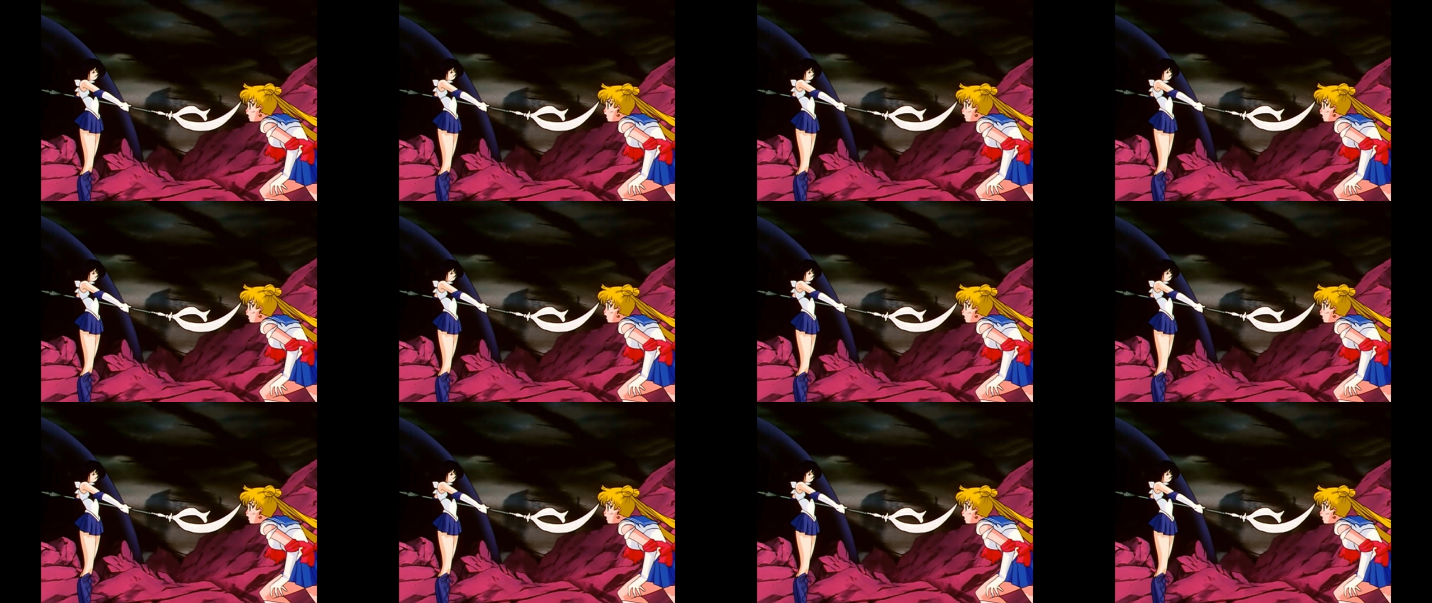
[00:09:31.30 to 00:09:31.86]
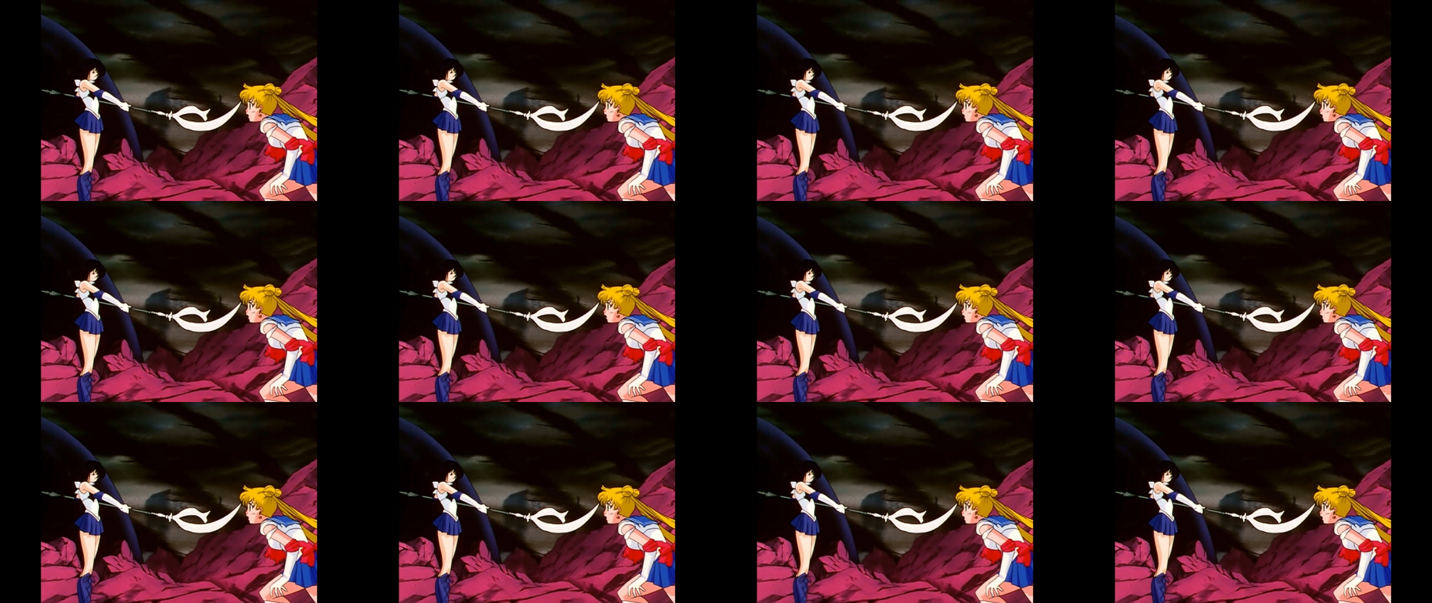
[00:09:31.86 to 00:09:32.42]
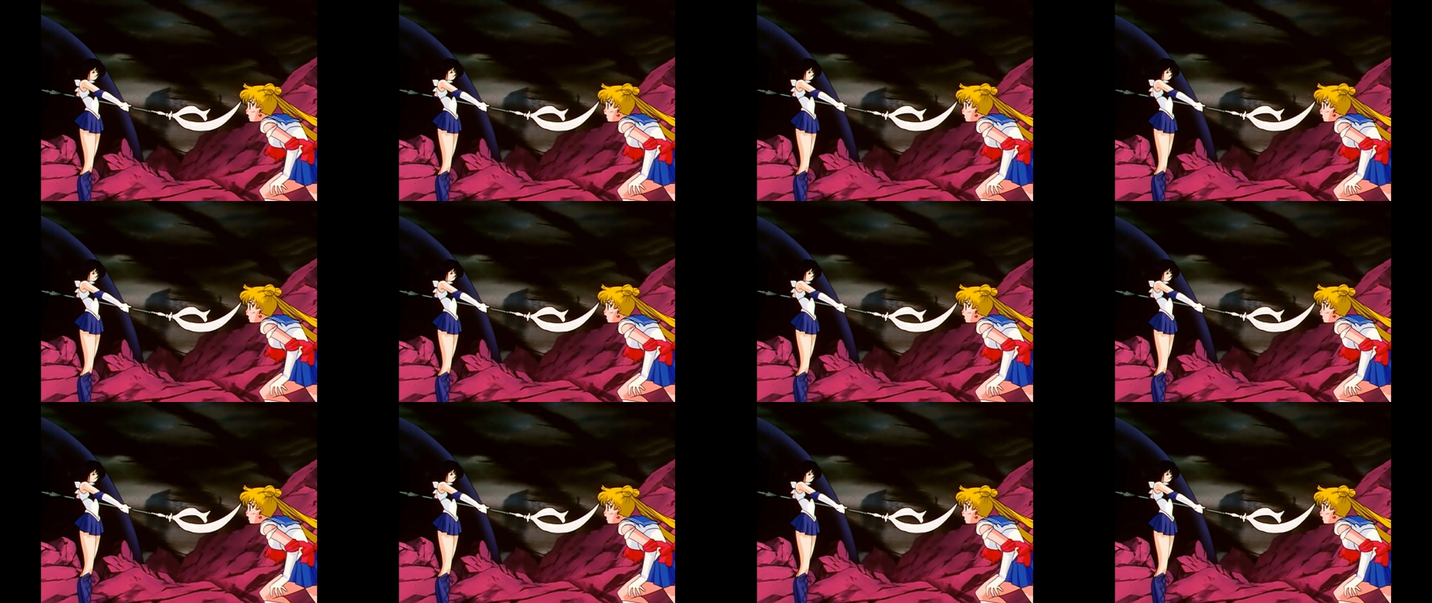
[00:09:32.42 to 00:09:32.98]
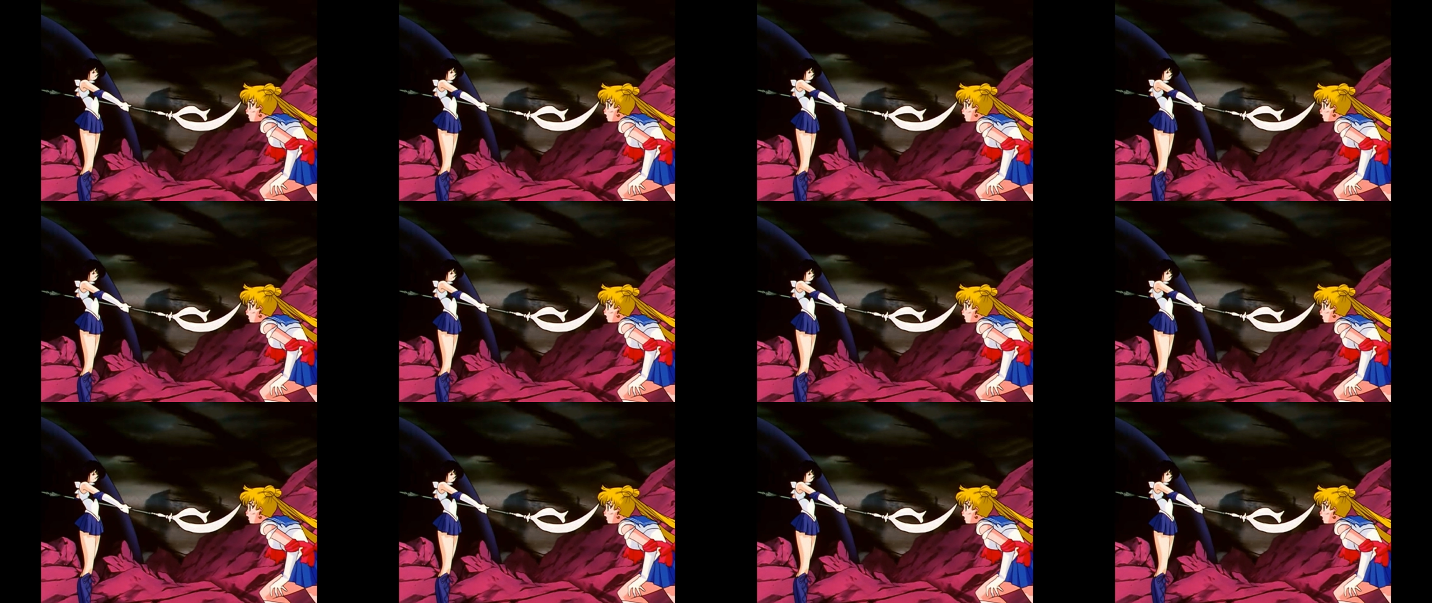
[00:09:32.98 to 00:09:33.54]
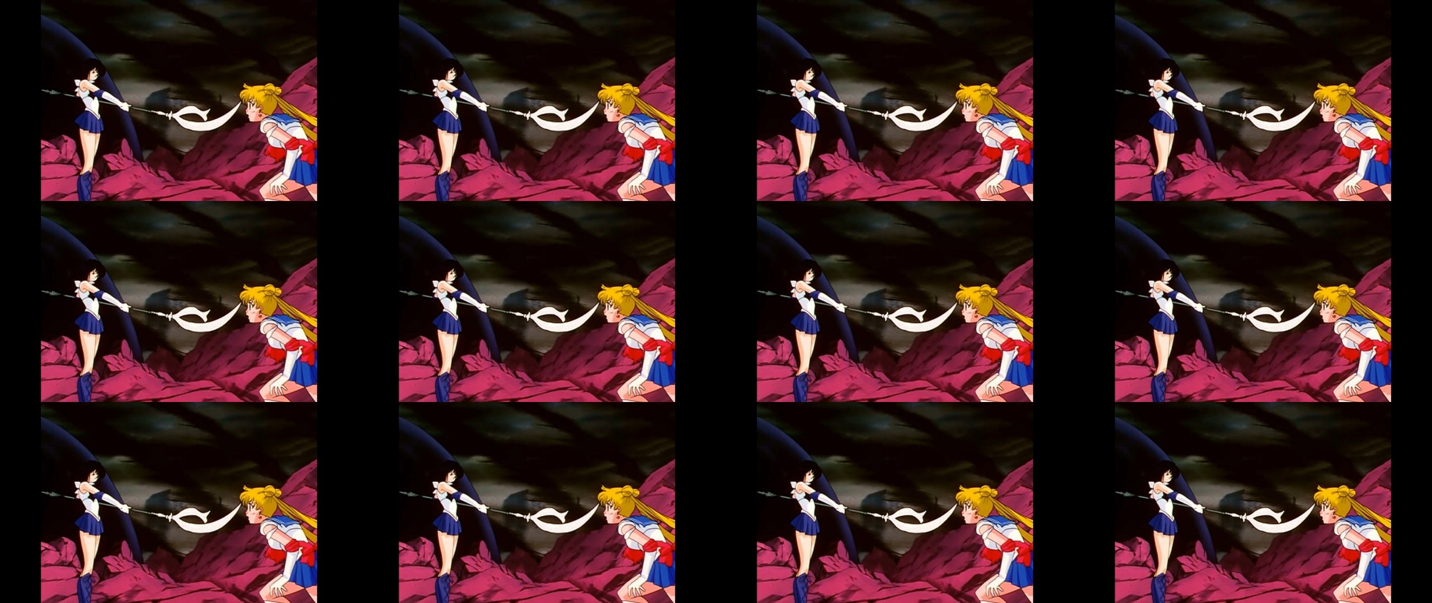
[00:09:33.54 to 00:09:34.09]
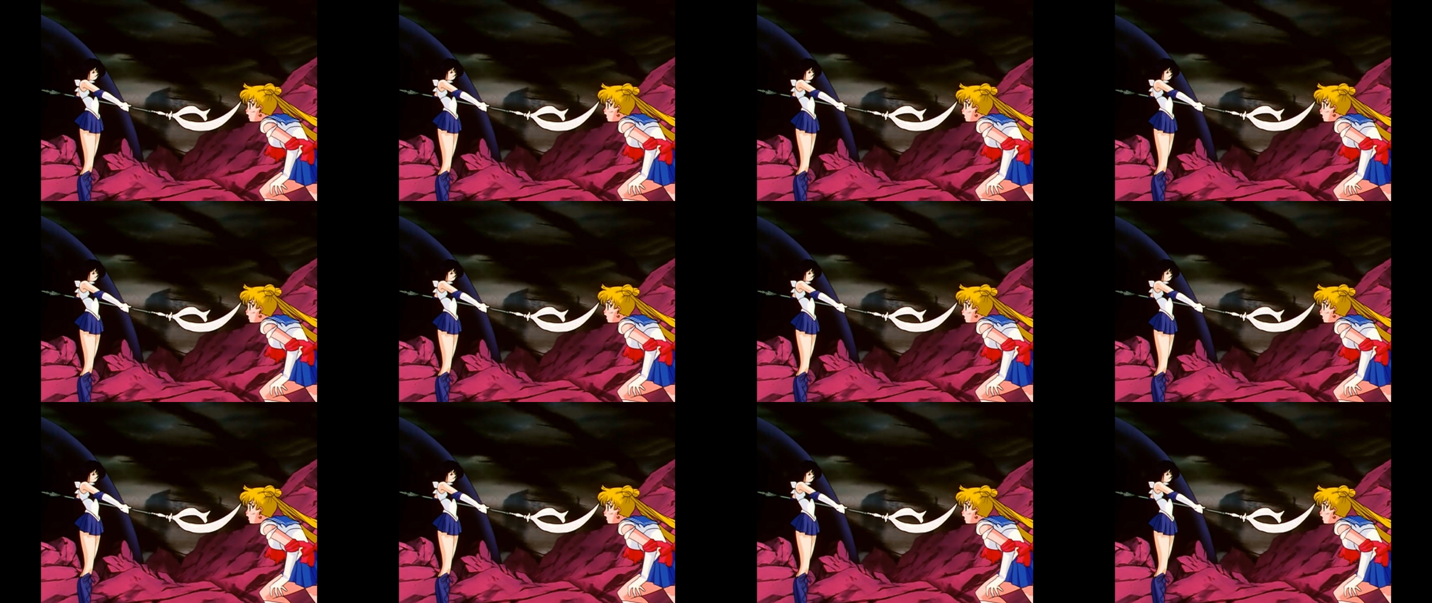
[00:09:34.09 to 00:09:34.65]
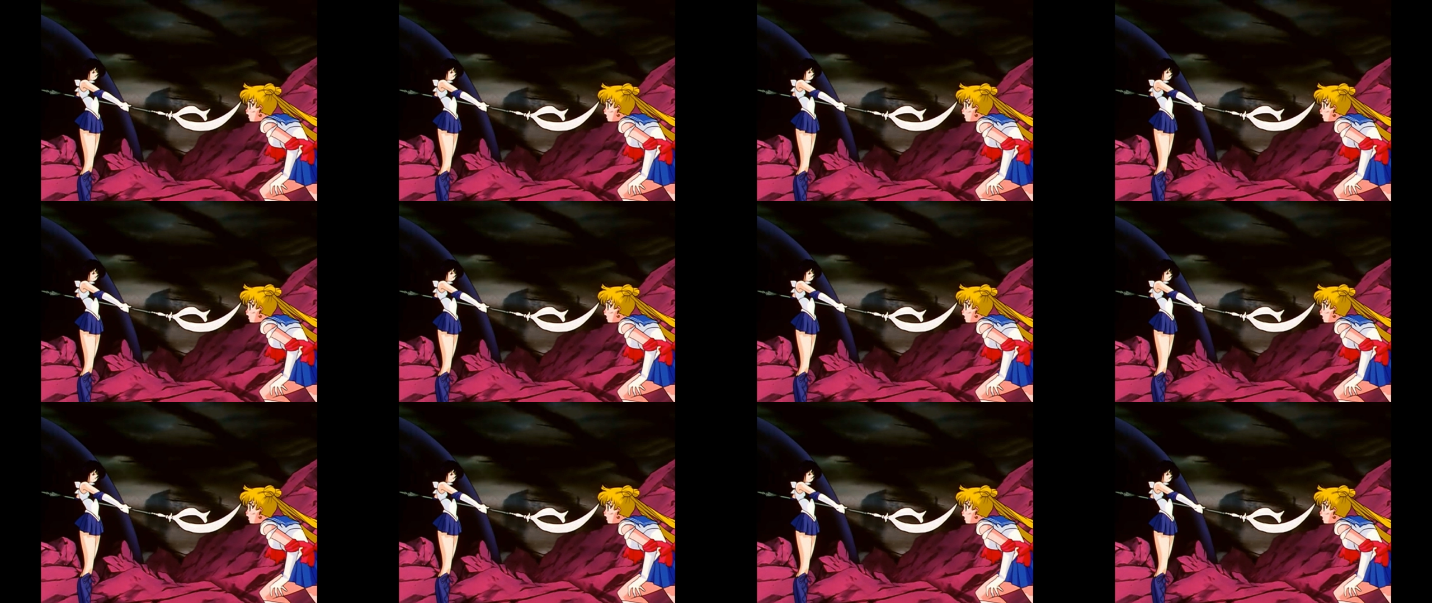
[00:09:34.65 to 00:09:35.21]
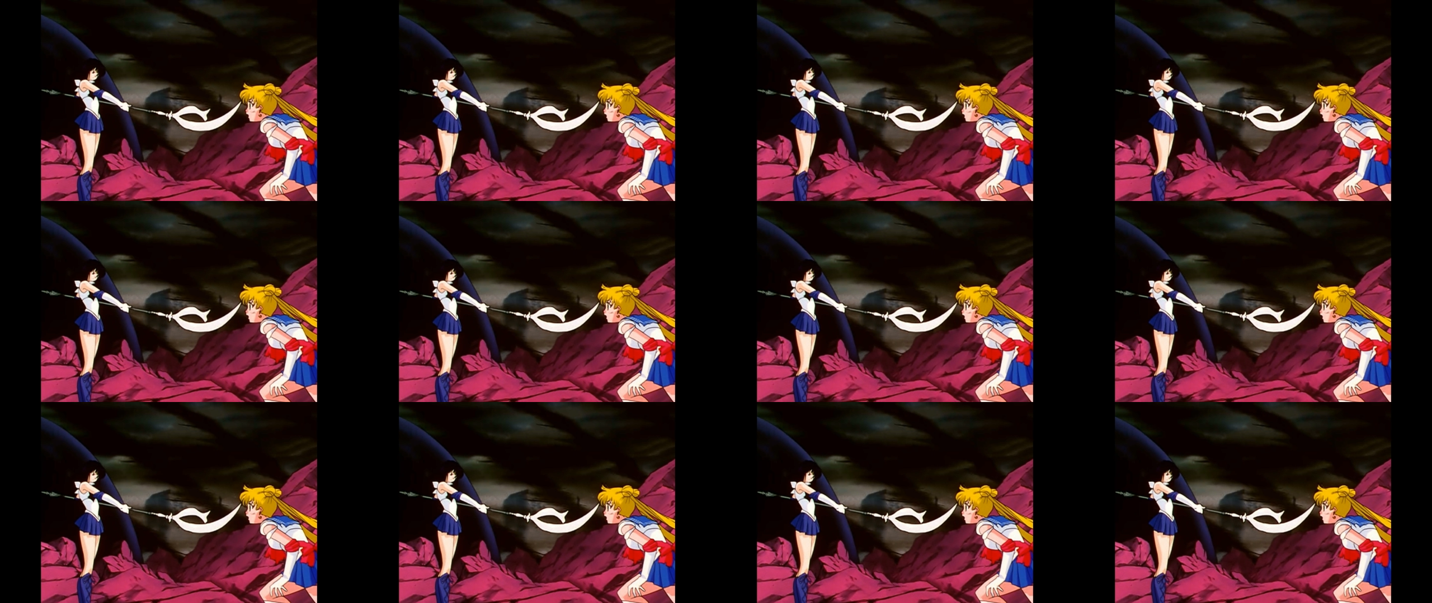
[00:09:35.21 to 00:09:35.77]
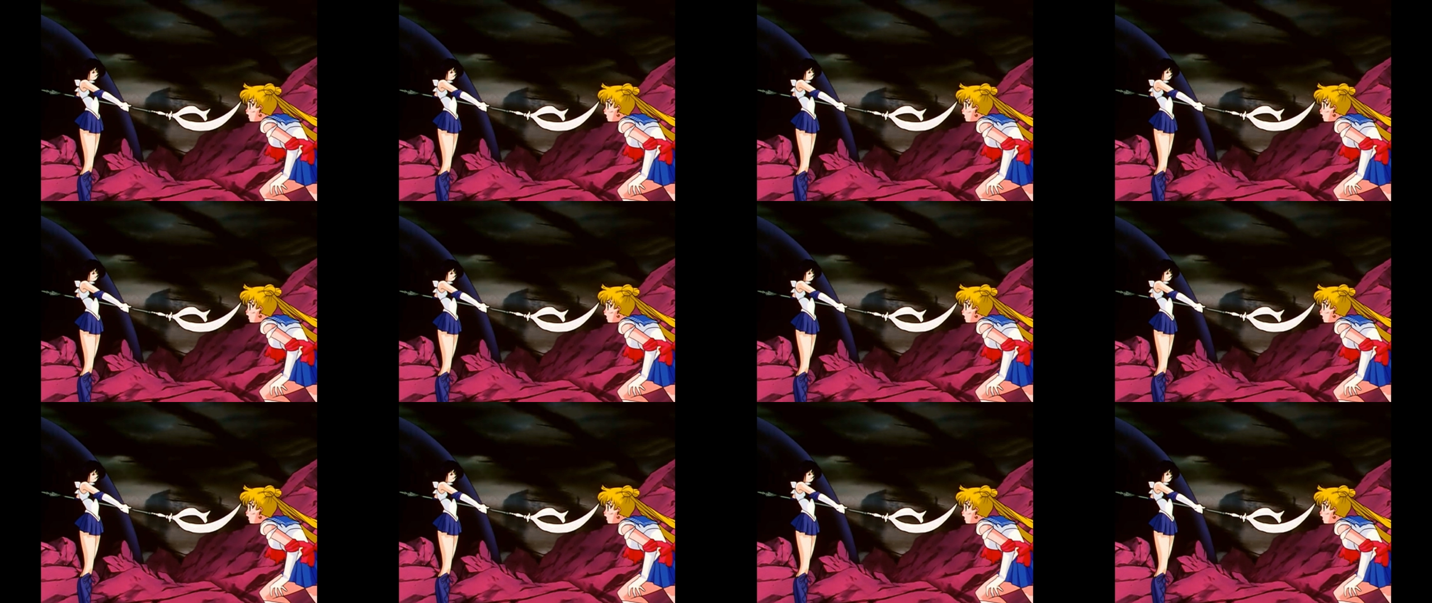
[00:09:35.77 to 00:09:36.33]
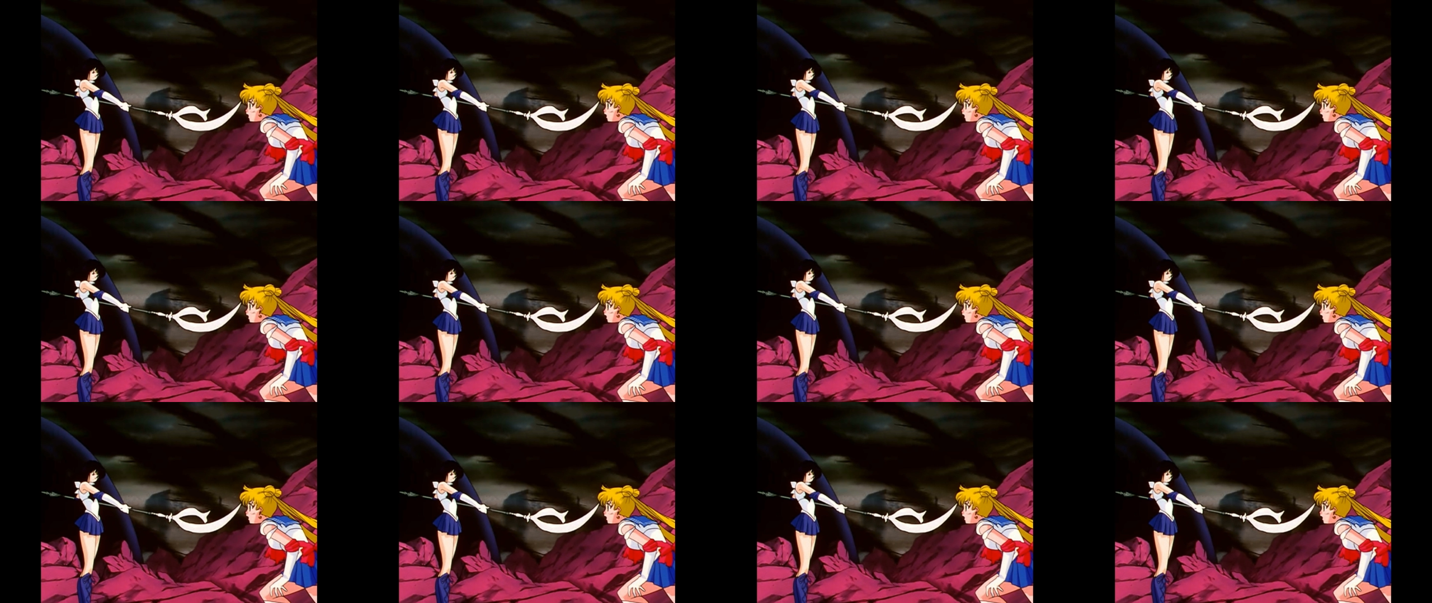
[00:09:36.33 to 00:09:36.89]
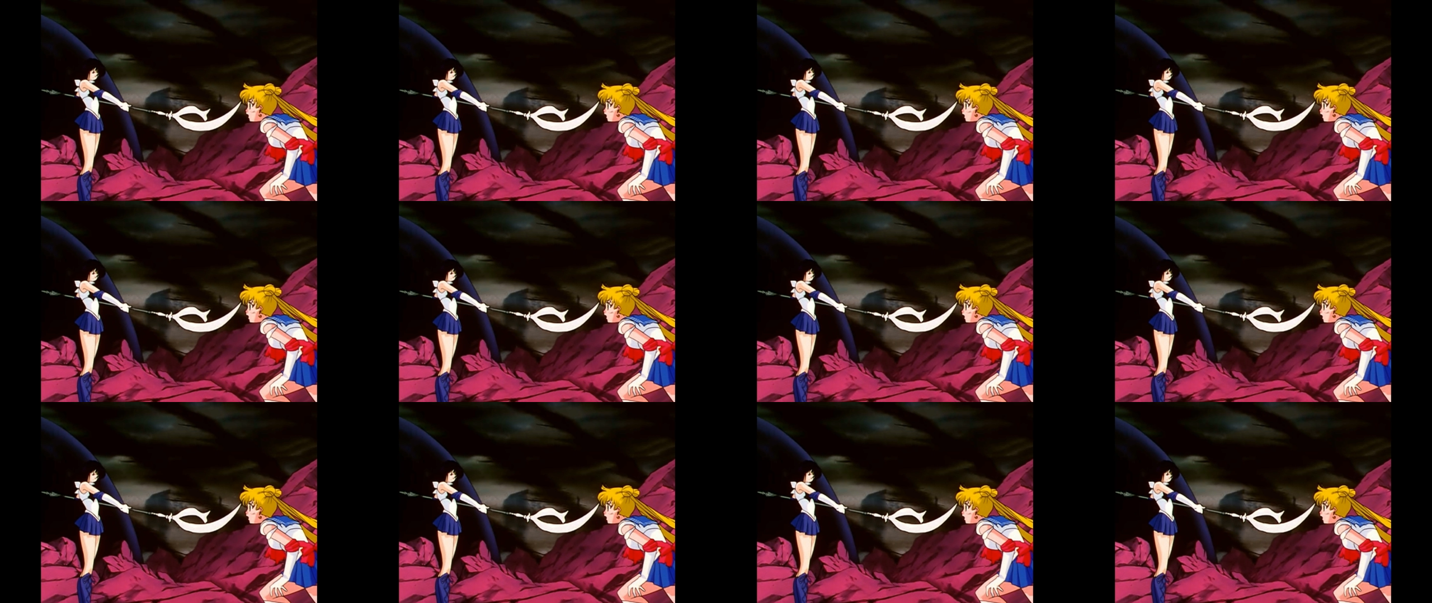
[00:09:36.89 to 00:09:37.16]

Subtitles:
Nobody's mouth can be seen.